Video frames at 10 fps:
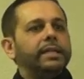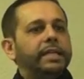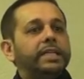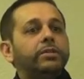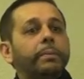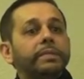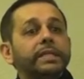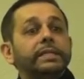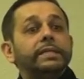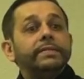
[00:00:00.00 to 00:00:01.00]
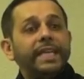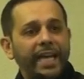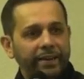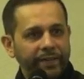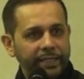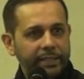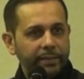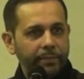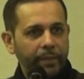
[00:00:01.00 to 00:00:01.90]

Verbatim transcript: these representatives have it.